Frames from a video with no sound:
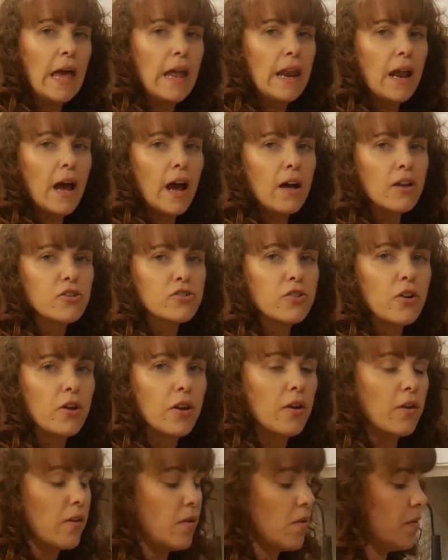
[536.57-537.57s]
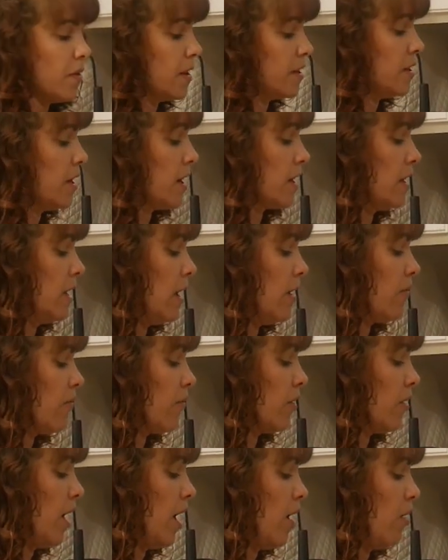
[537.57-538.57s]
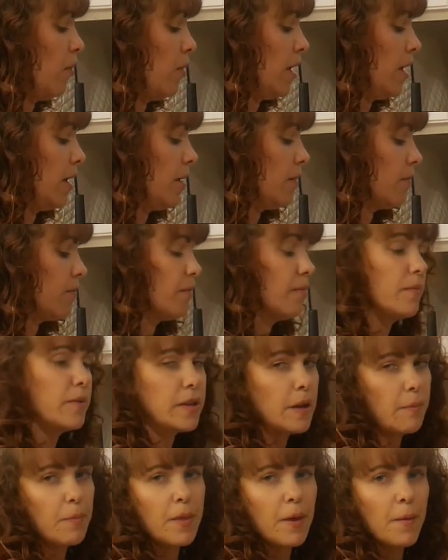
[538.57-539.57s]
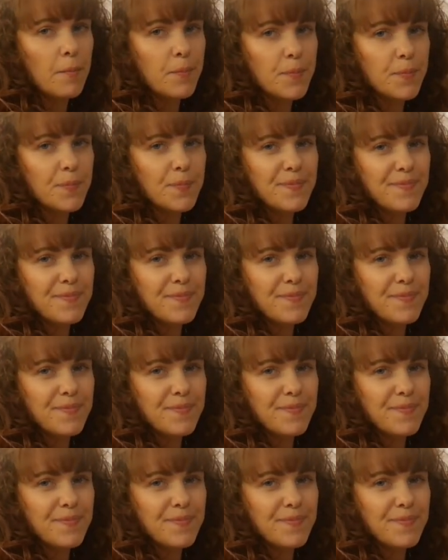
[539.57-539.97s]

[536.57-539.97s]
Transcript: then I'll show you the technique for how we dip them.